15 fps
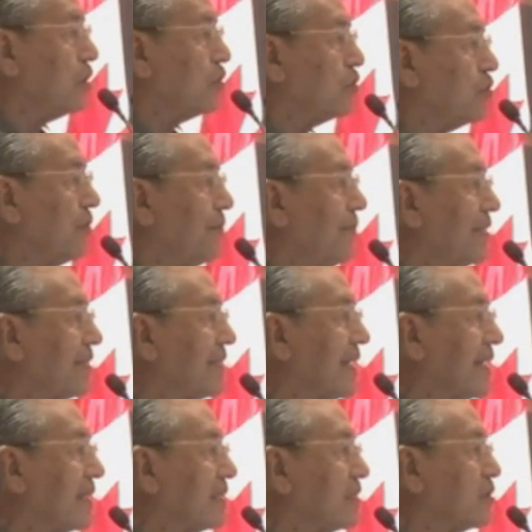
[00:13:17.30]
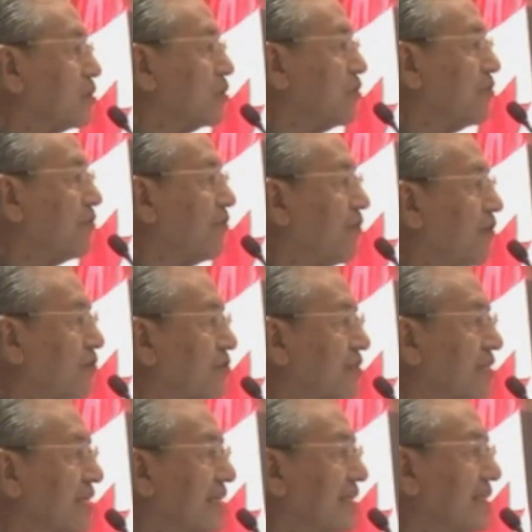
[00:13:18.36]
to be taken, to
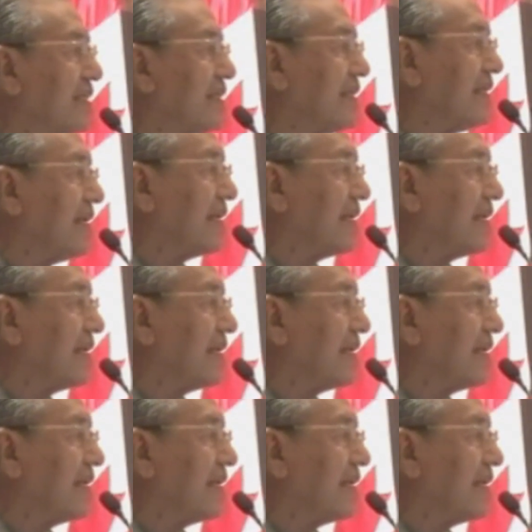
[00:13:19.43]
forcing